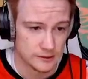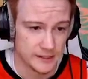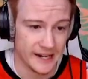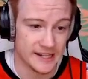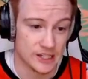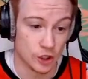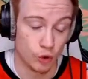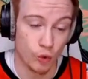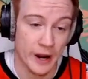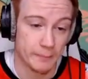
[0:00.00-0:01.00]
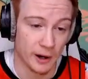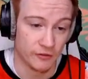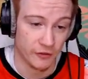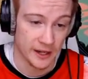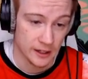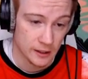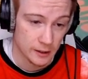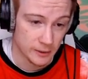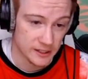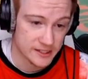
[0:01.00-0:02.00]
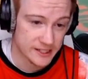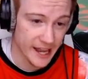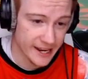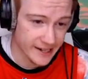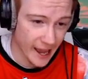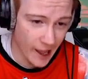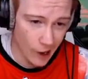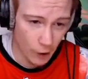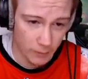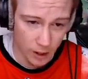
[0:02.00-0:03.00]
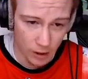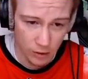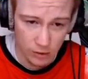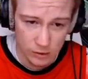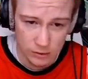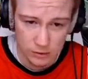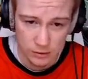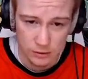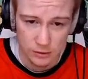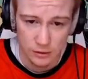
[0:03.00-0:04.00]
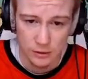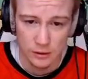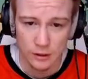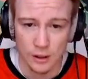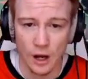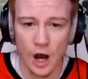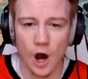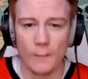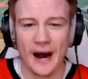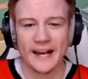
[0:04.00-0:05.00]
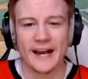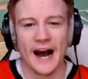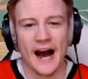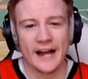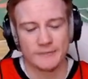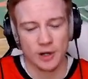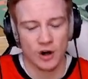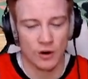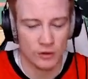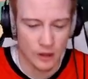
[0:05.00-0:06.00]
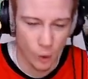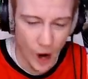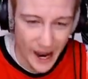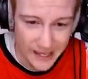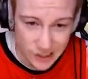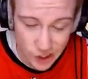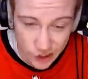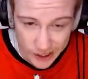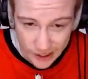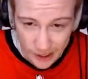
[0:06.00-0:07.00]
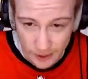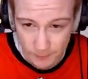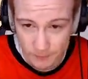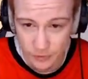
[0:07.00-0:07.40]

That is a great pump fake. Stay down, bro. Oh my God, bro. Kawhi is cooking him.